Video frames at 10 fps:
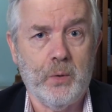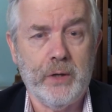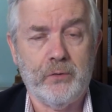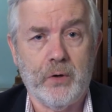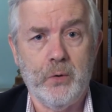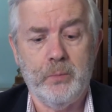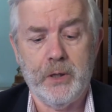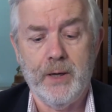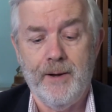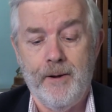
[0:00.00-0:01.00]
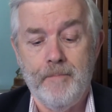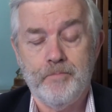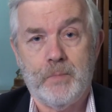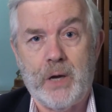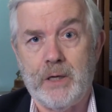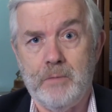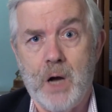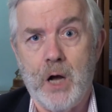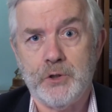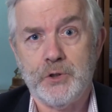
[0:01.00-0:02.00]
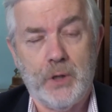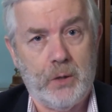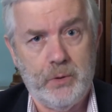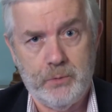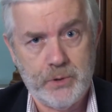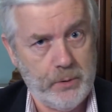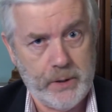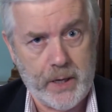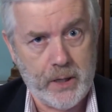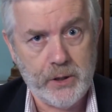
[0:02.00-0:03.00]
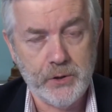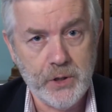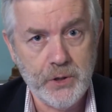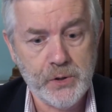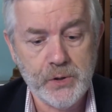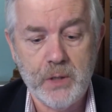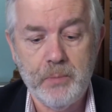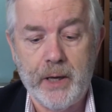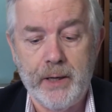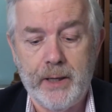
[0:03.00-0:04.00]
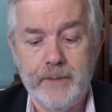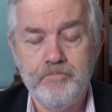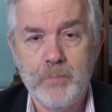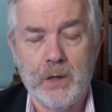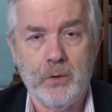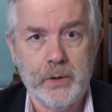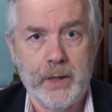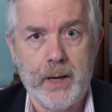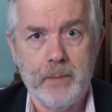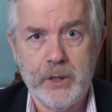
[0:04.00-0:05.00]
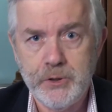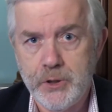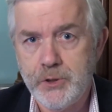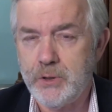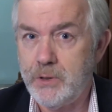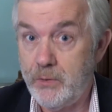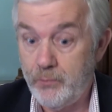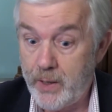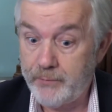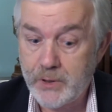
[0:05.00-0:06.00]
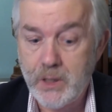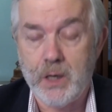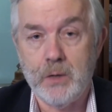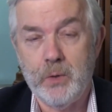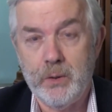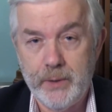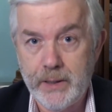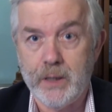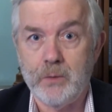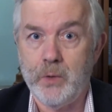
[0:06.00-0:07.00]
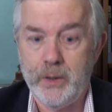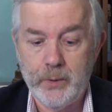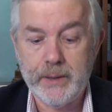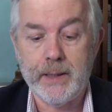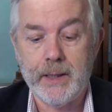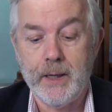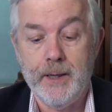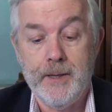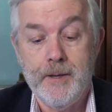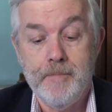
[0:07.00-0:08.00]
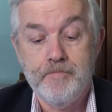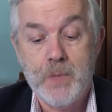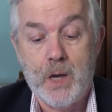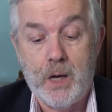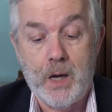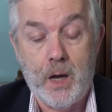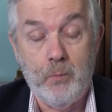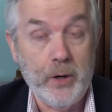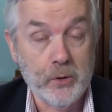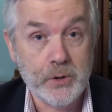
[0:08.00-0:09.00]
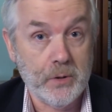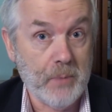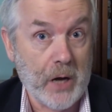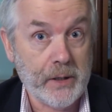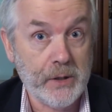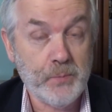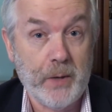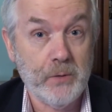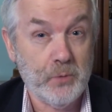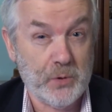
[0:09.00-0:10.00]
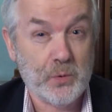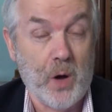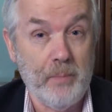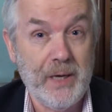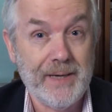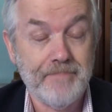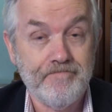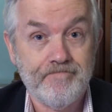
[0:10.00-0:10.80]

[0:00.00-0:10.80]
the way through. But back in March, you know, we were doing our contingency planning and looking at our budgets, and if we have to cut, where do we cut, where do we cut? Uh, and we looked at the marketing spend, which was quite big.